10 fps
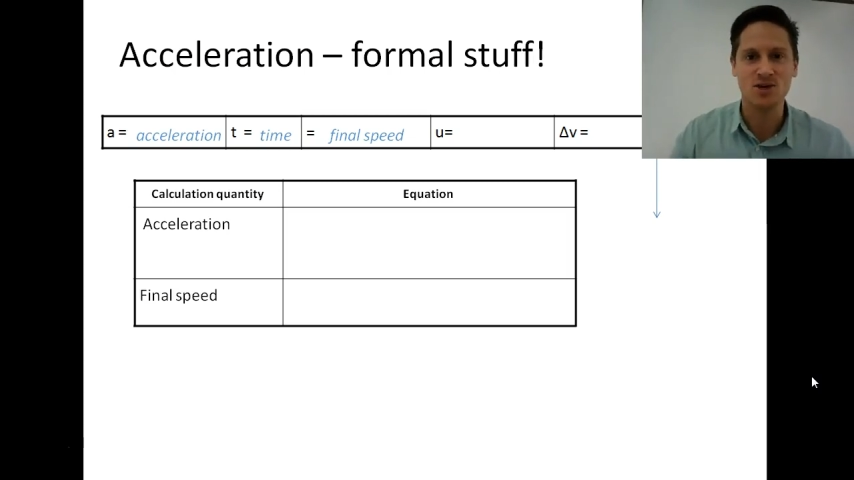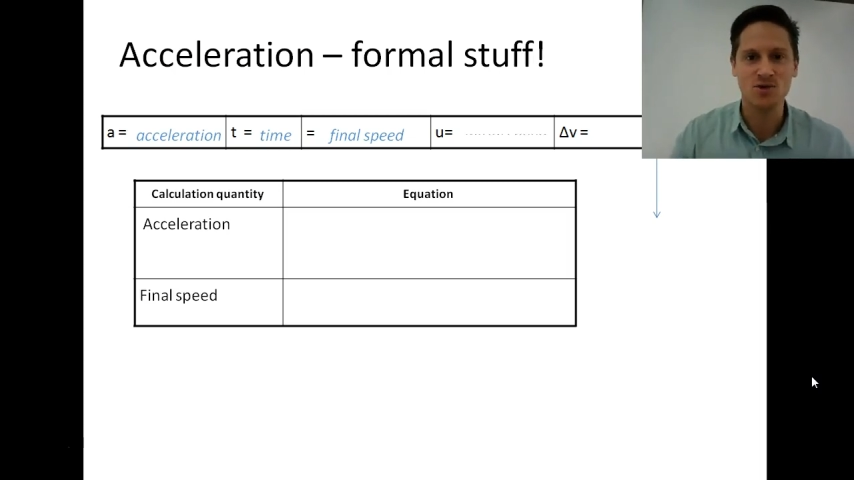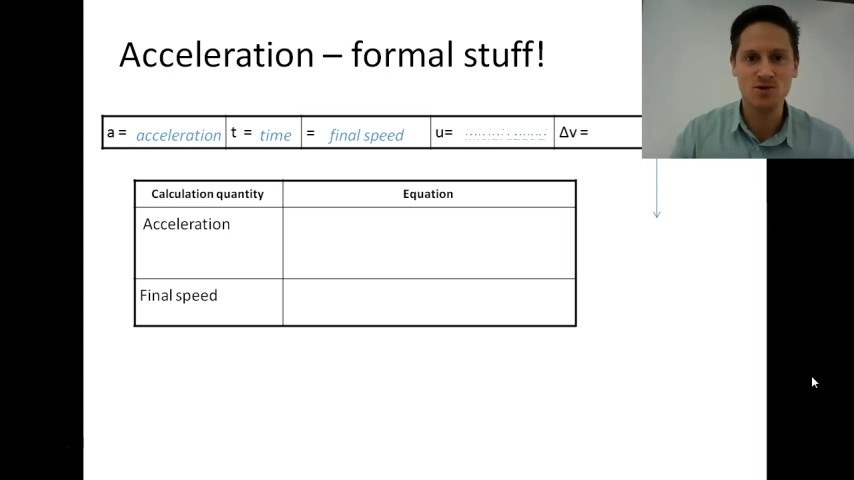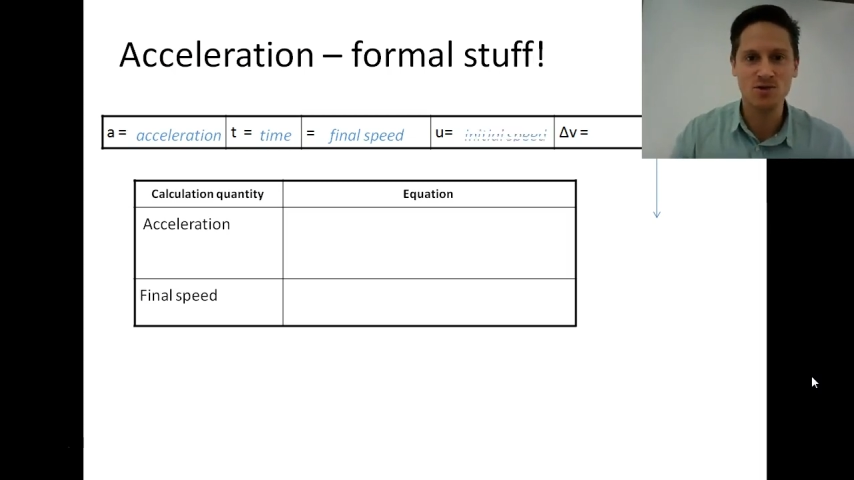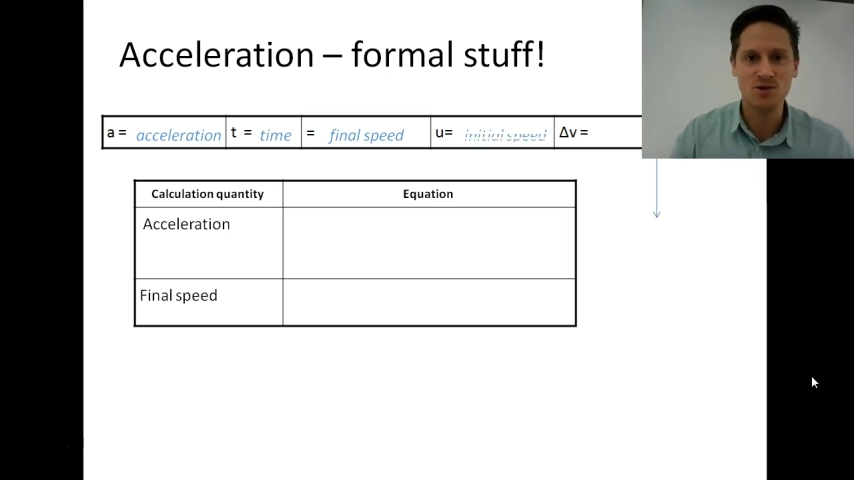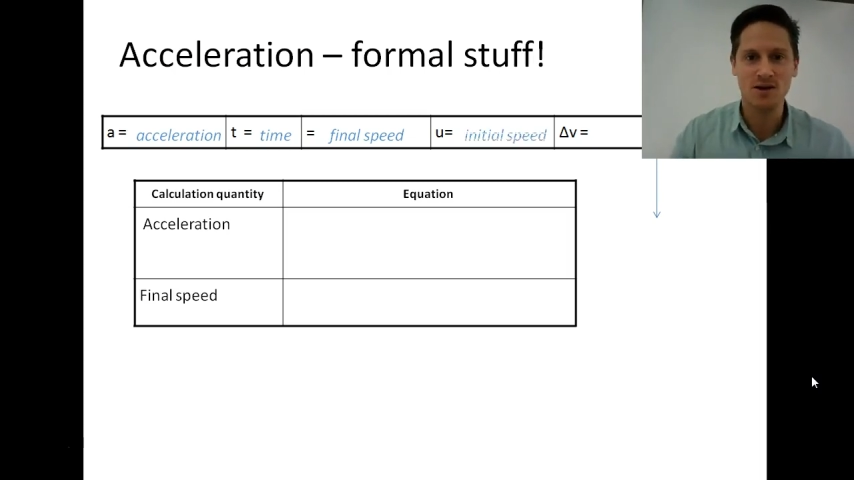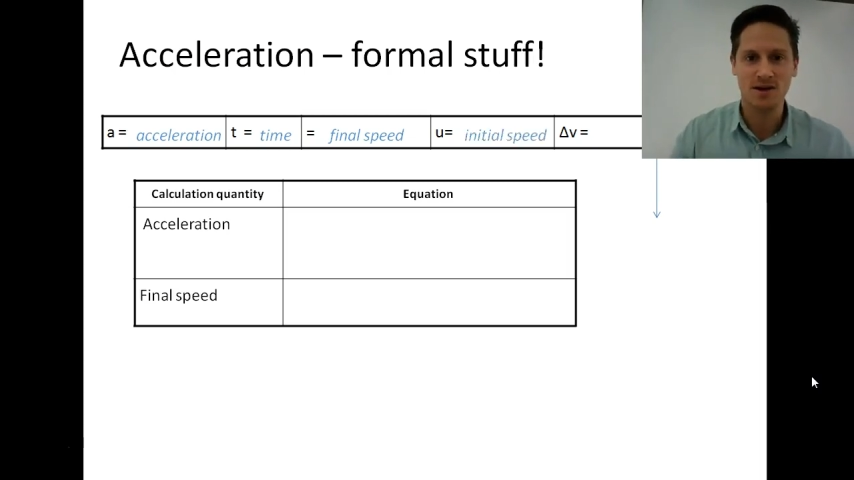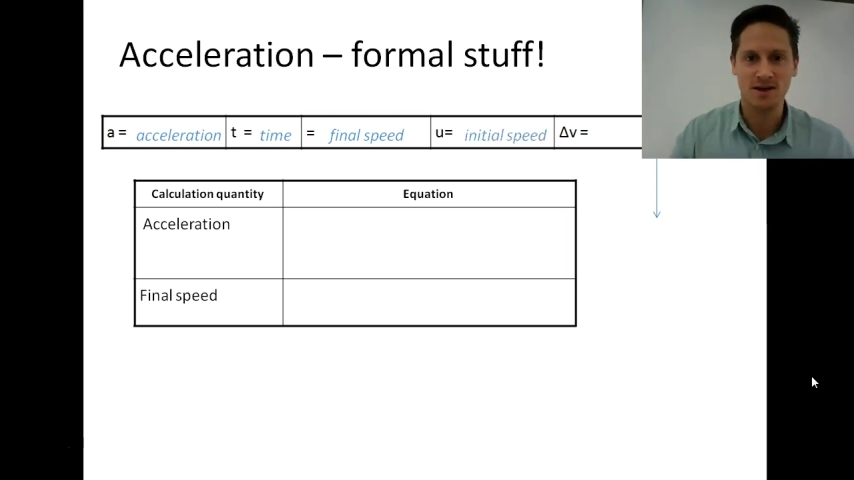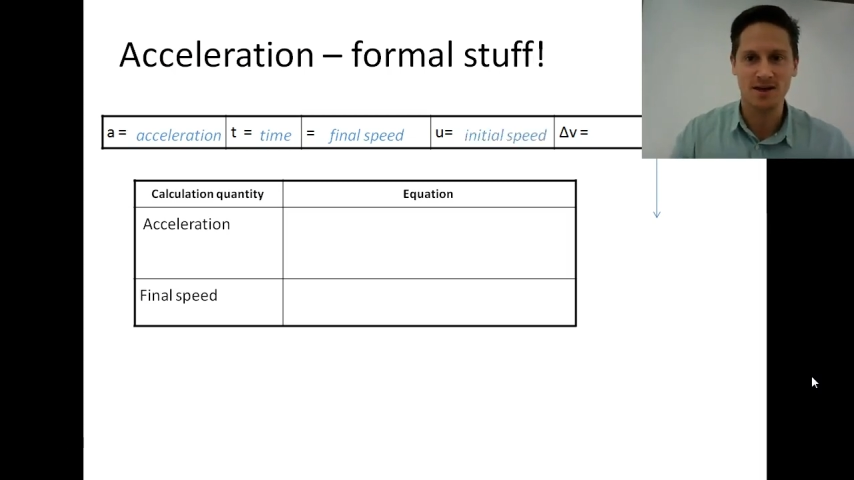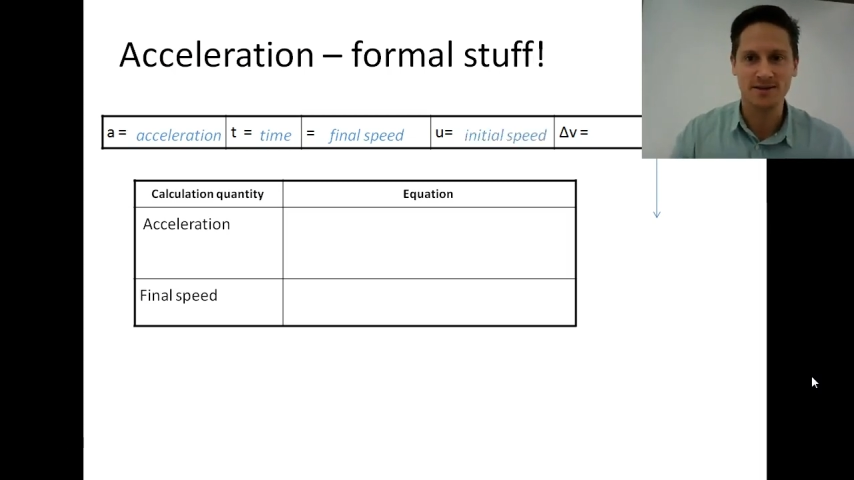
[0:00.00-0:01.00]
U
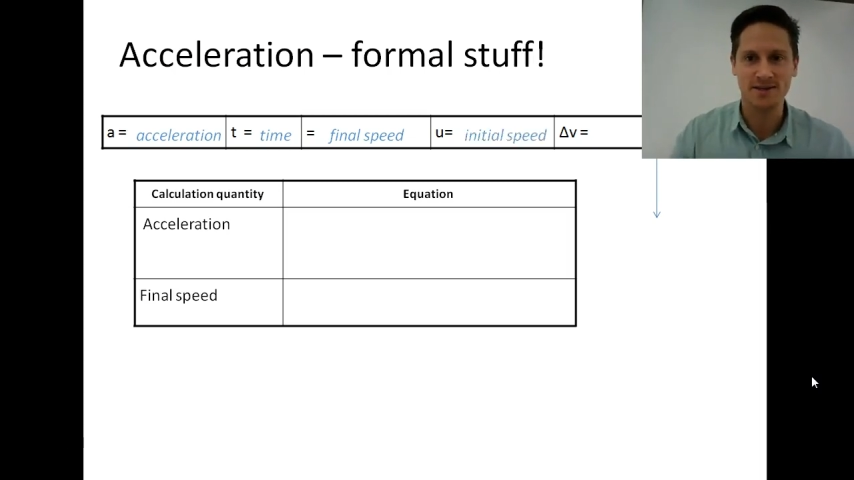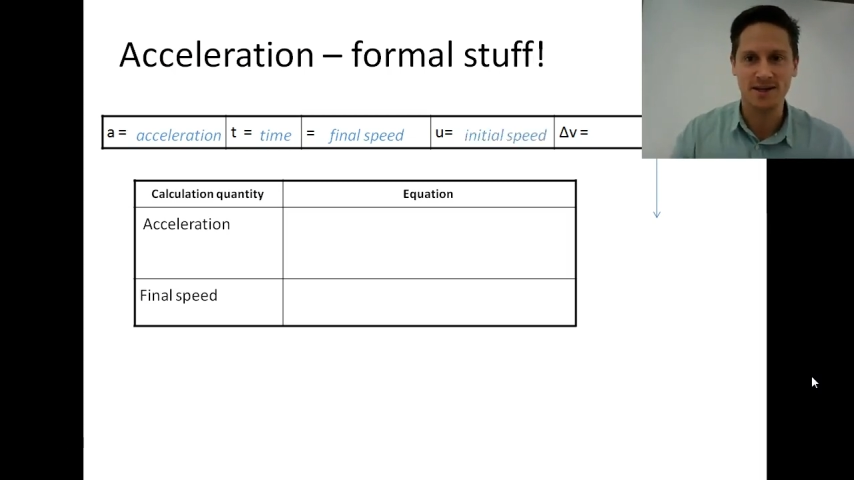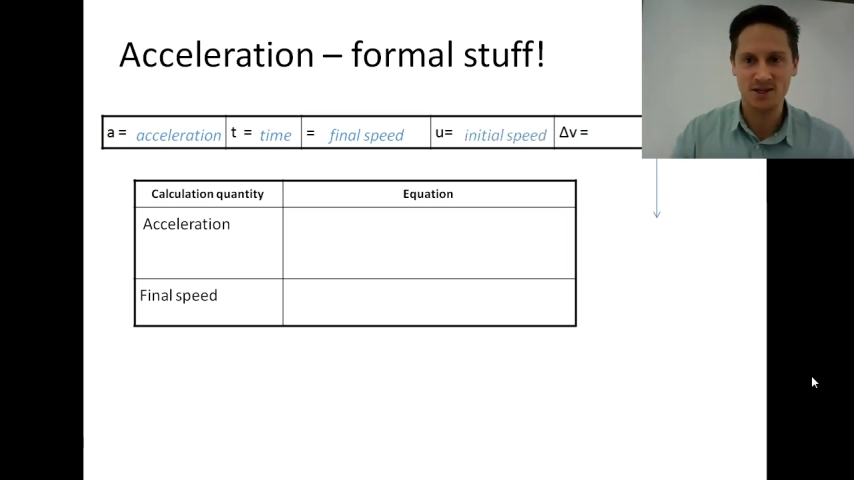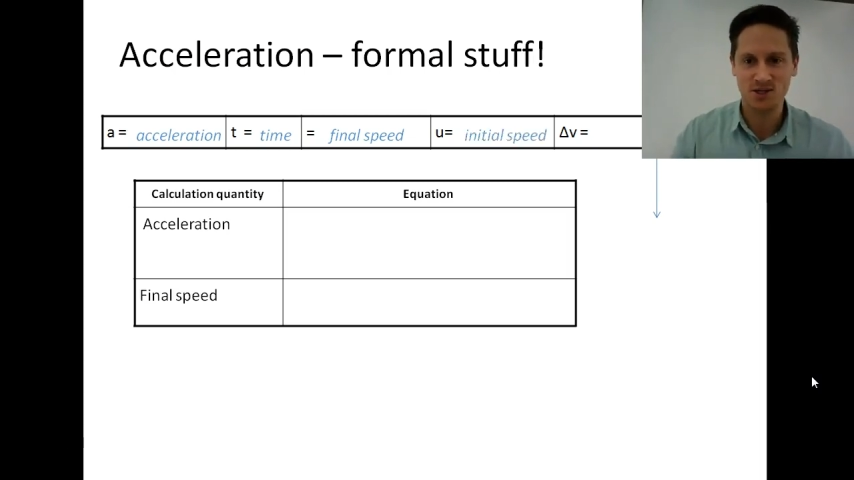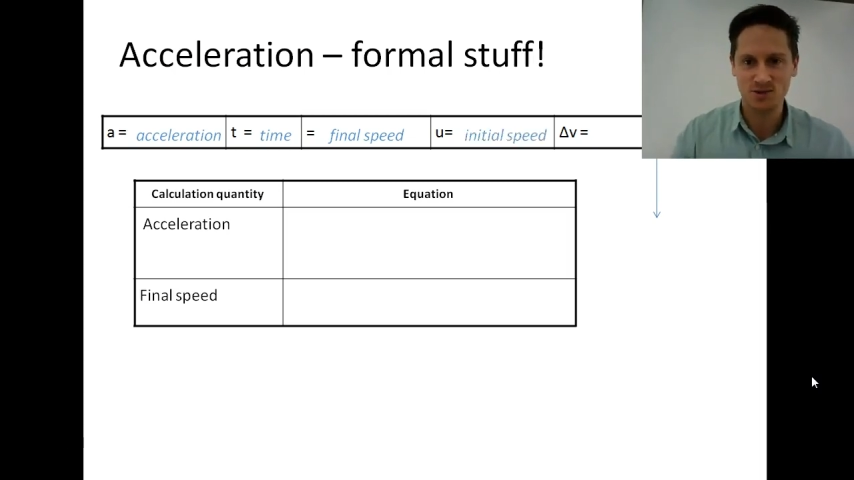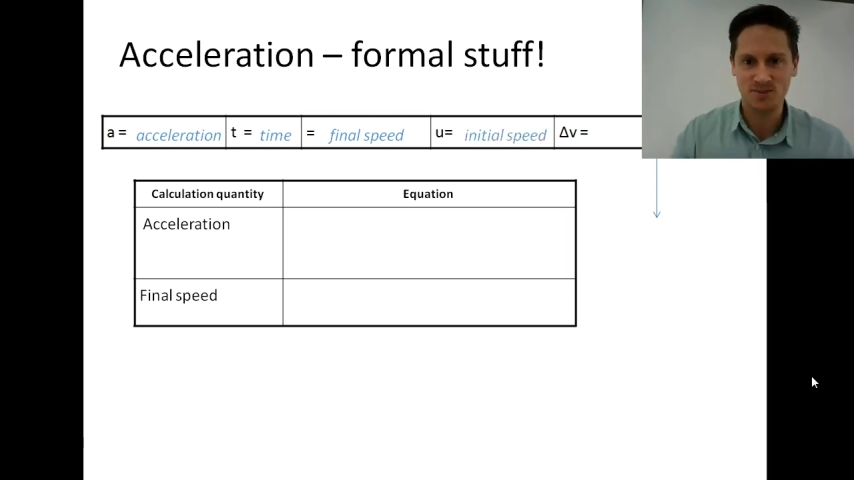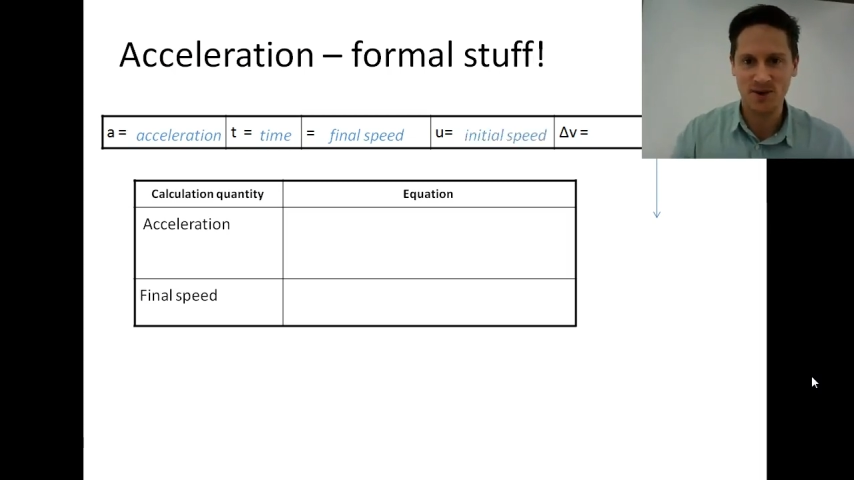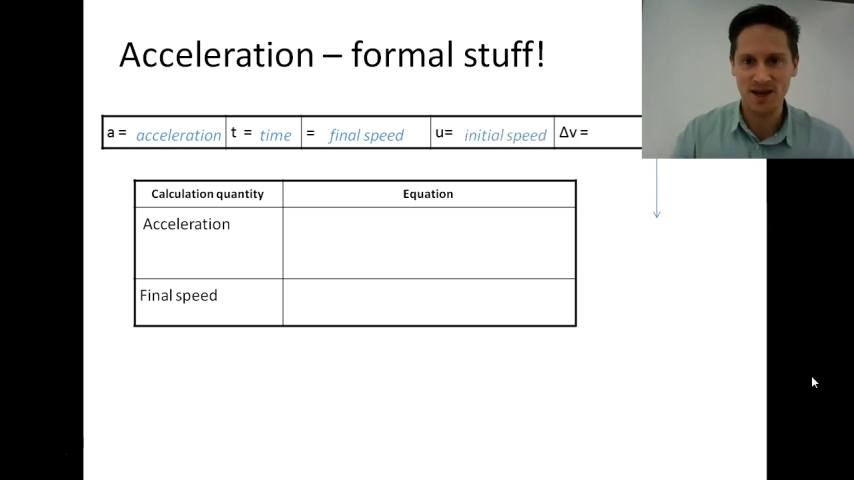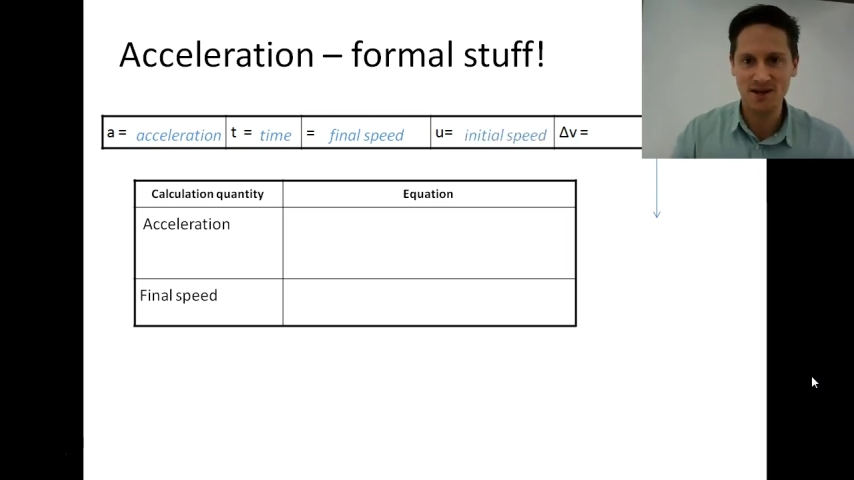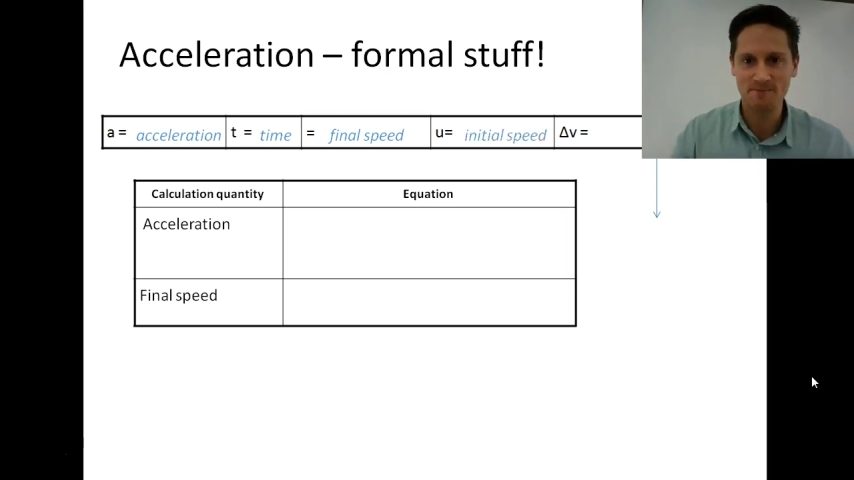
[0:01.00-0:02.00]
is initial
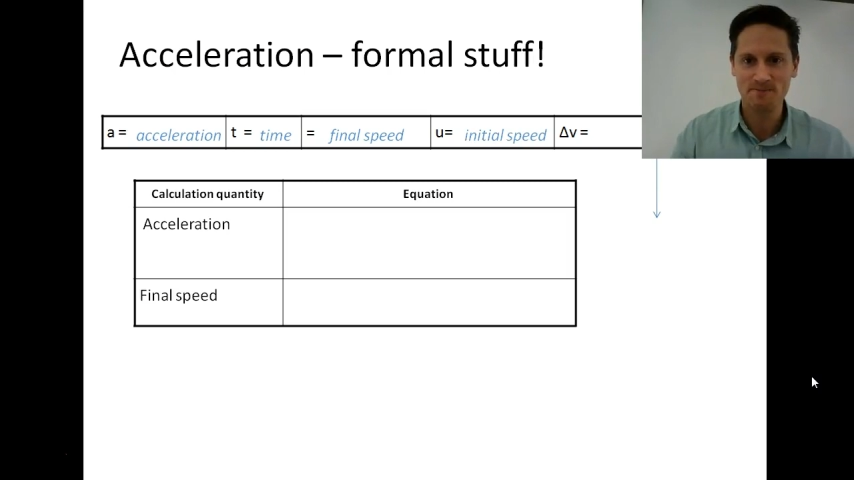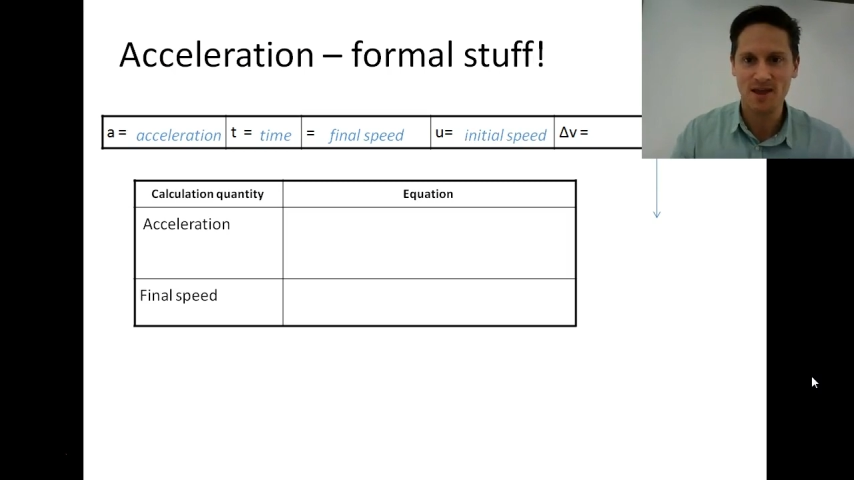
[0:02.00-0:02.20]
speed,